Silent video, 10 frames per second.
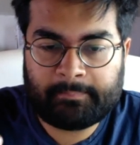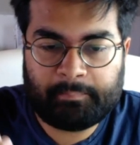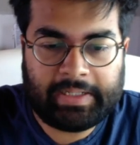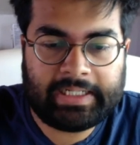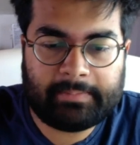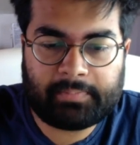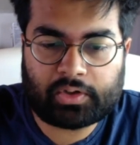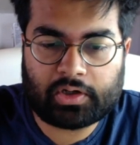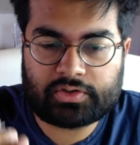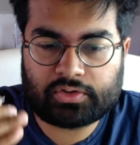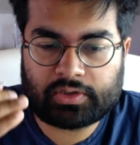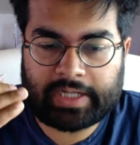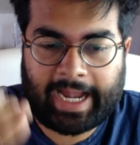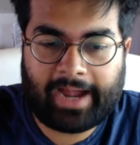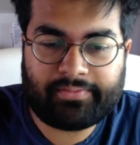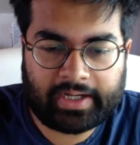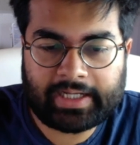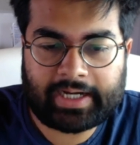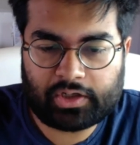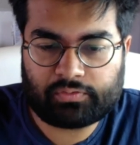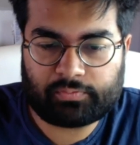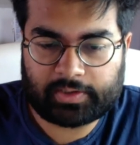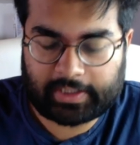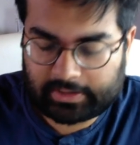mainly because you don't have any kind of work